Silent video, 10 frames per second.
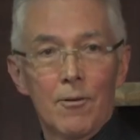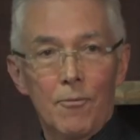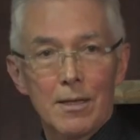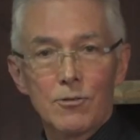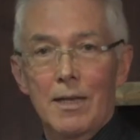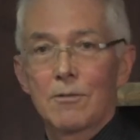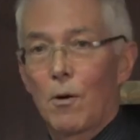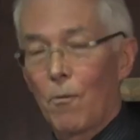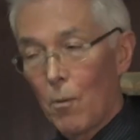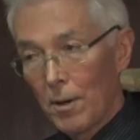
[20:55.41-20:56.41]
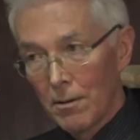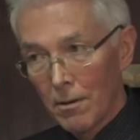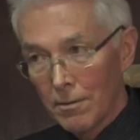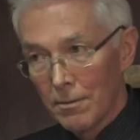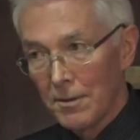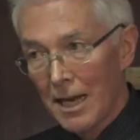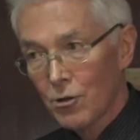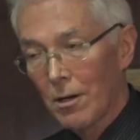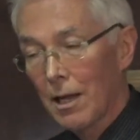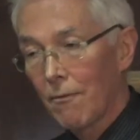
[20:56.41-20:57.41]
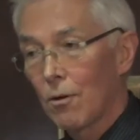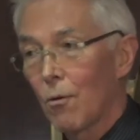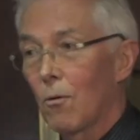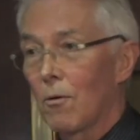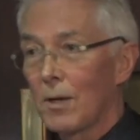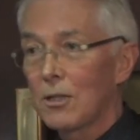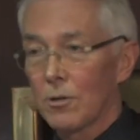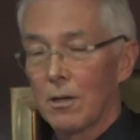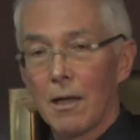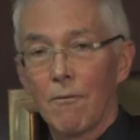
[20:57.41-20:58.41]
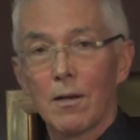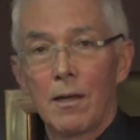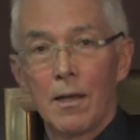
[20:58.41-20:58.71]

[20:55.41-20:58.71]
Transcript: these things on a national level or regional level